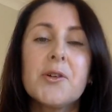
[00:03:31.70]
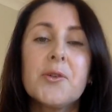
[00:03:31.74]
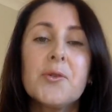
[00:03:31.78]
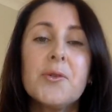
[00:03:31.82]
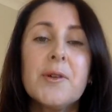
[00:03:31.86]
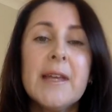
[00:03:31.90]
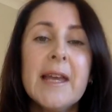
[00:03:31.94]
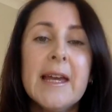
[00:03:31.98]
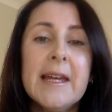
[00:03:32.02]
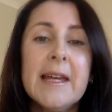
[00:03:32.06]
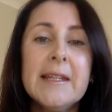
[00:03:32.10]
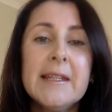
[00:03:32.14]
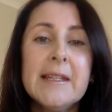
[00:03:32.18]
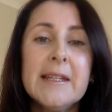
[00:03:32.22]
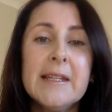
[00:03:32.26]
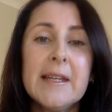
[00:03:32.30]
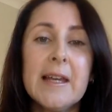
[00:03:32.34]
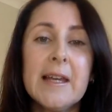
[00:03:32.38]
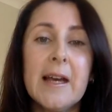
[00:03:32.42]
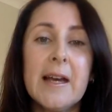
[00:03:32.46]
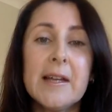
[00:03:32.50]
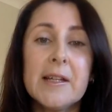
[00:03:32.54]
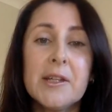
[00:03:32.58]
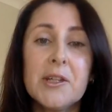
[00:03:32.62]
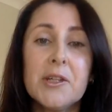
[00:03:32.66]
creating
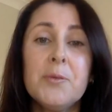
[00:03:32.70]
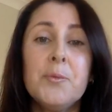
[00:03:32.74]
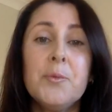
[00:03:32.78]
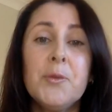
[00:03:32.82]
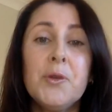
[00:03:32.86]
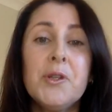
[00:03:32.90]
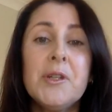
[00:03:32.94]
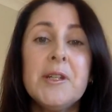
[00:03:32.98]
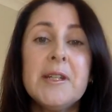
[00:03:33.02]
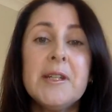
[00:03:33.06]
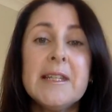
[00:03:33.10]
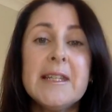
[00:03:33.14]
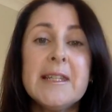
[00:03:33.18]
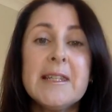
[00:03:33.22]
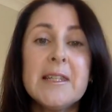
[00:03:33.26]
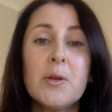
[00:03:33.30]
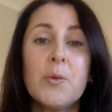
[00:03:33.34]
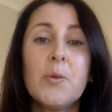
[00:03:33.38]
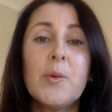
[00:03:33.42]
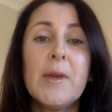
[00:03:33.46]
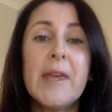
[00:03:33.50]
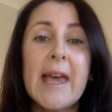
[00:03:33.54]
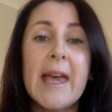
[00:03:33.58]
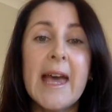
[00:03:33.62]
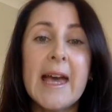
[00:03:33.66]
a community
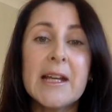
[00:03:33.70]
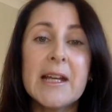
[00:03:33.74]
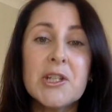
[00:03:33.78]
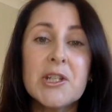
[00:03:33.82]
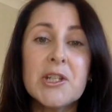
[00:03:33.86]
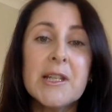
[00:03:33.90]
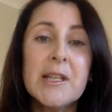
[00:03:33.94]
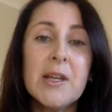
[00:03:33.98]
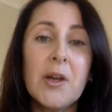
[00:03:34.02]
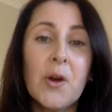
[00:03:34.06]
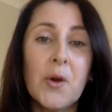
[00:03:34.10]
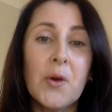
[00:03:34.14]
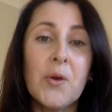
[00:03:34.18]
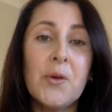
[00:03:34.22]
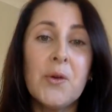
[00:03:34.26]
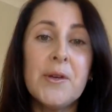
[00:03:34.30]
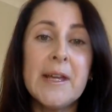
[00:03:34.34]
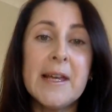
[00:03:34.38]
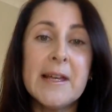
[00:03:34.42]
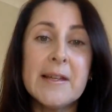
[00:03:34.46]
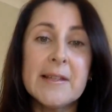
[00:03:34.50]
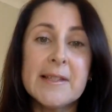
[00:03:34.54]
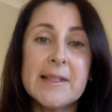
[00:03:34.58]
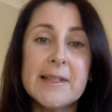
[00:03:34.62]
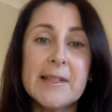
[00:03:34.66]
that we actually own
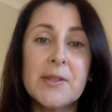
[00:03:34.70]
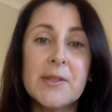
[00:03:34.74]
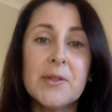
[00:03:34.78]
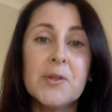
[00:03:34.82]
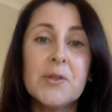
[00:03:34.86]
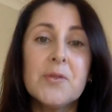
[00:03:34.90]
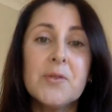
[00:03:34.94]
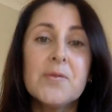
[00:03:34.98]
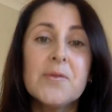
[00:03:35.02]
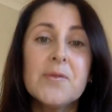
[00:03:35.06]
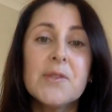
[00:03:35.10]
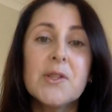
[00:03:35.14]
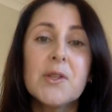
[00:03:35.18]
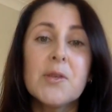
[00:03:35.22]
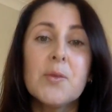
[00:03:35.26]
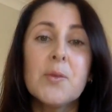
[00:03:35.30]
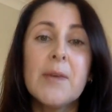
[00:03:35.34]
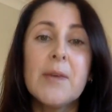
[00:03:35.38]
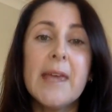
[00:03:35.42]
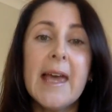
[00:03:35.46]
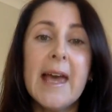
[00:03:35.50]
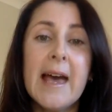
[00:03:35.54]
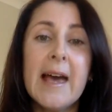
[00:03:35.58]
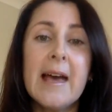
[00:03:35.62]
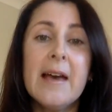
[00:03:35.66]
ourselves, so
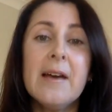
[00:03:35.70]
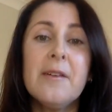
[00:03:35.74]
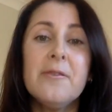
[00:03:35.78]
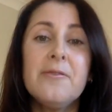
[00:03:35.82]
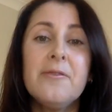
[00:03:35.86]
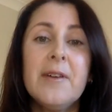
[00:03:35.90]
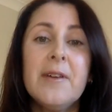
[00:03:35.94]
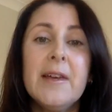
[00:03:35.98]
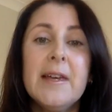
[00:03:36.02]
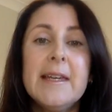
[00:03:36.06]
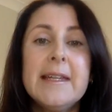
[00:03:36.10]
we have